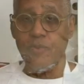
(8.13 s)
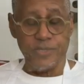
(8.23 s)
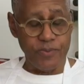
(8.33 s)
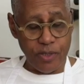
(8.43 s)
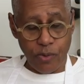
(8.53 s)

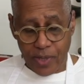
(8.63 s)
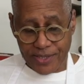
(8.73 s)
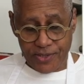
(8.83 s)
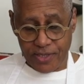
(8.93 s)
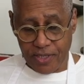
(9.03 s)
was
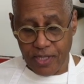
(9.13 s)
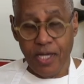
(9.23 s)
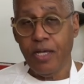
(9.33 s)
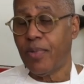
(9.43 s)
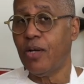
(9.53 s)
requested
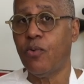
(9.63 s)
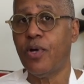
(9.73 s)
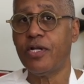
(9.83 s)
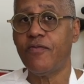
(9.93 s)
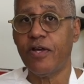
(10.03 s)
by
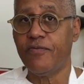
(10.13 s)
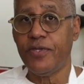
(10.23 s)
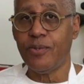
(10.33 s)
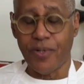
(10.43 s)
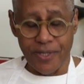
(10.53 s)
one of our
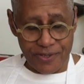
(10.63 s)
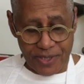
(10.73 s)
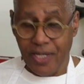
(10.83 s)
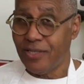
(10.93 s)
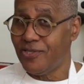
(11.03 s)
viewers,
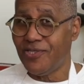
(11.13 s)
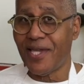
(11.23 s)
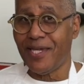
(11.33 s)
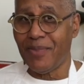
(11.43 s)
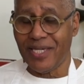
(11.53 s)

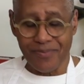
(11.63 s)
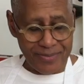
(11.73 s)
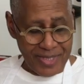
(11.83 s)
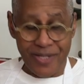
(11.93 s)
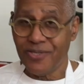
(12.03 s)
Jamie.
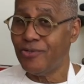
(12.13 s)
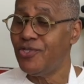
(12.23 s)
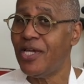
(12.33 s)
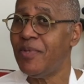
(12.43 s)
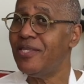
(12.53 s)
So
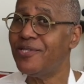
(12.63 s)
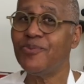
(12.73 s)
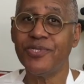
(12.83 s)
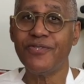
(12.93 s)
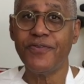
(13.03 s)
Jamie, this
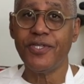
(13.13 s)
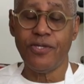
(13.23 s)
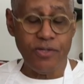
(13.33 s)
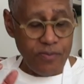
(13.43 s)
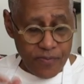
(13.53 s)
one's for
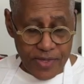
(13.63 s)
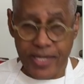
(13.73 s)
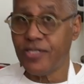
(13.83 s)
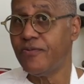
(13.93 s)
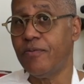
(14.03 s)
you.
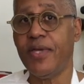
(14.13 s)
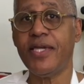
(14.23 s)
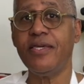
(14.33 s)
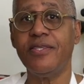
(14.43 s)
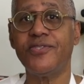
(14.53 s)
Thanks for
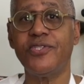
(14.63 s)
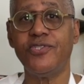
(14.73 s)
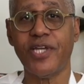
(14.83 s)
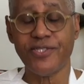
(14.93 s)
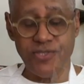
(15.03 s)
making the
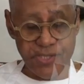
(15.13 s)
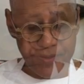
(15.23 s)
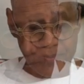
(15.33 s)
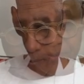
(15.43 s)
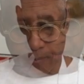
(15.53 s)
suggestion.
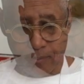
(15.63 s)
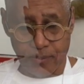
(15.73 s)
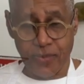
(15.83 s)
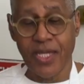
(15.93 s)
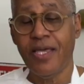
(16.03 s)

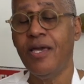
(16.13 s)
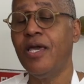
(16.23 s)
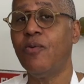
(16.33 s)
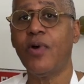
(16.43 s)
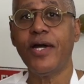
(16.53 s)

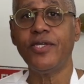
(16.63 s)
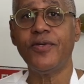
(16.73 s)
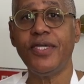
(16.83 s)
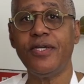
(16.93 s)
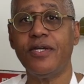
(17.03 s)
And while you're
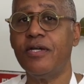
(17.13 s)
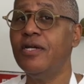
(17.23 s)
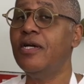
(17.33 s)
here,